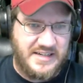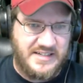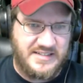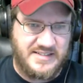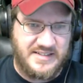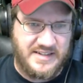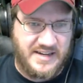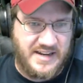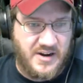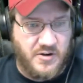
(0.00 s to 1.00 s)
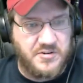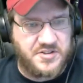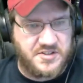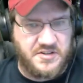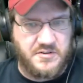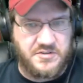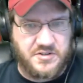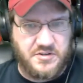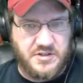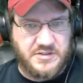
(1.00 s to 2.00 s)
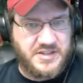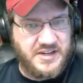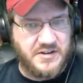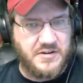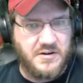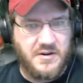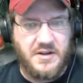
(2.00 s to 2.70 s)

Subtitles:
and it's like, and that hurts, studios here,